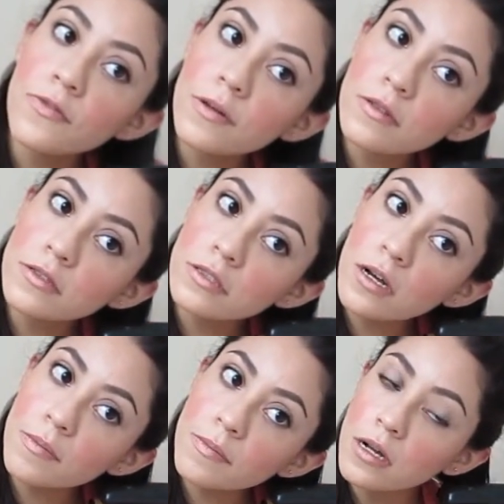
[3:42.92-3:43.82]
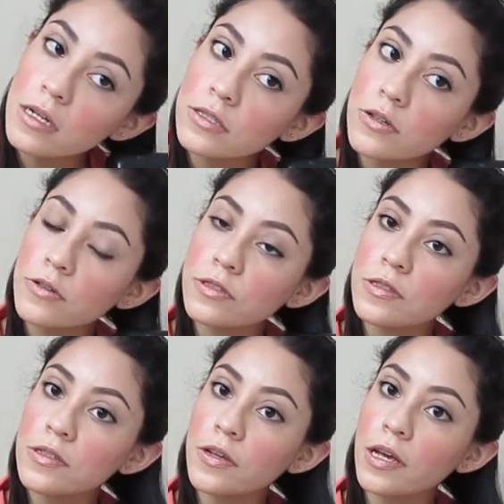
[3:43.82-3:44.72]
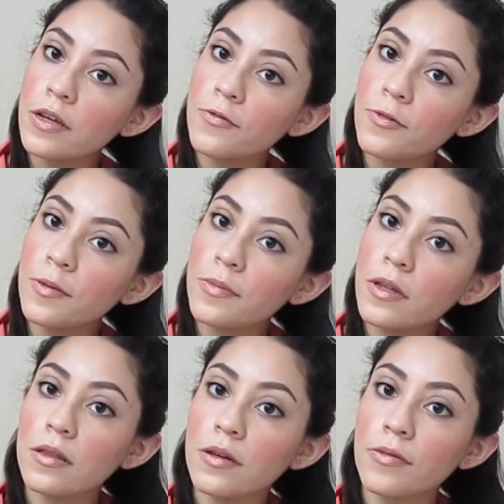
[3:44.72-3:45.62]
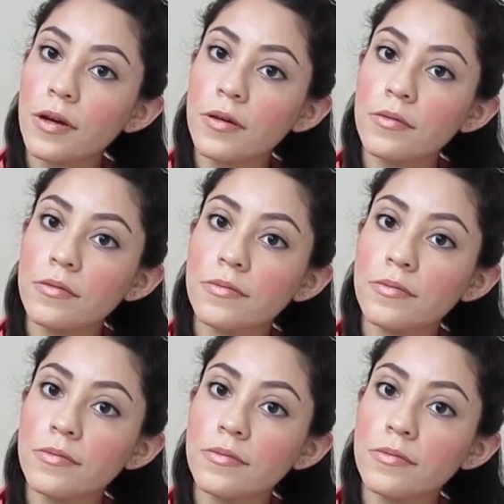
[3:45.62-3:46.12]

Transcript: from the top, as close as you can from the crown.